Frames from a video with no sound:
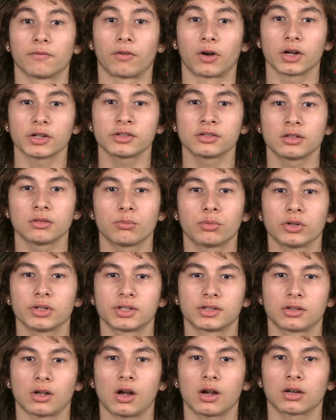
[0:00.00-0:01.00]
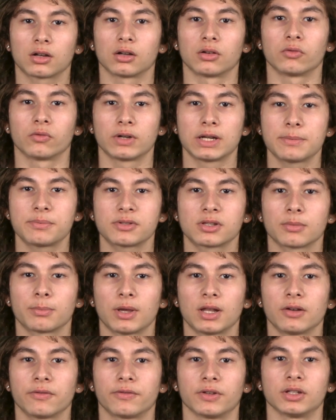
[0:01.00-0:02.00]
Varsity boys soccer reaps the
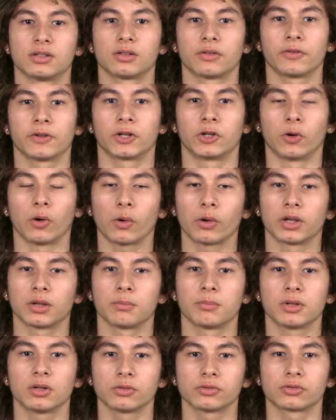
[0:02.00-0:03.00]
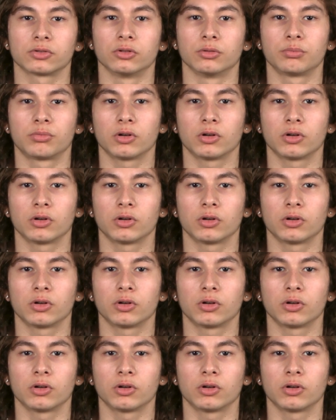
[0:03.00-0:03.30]
benefits of a growing middle school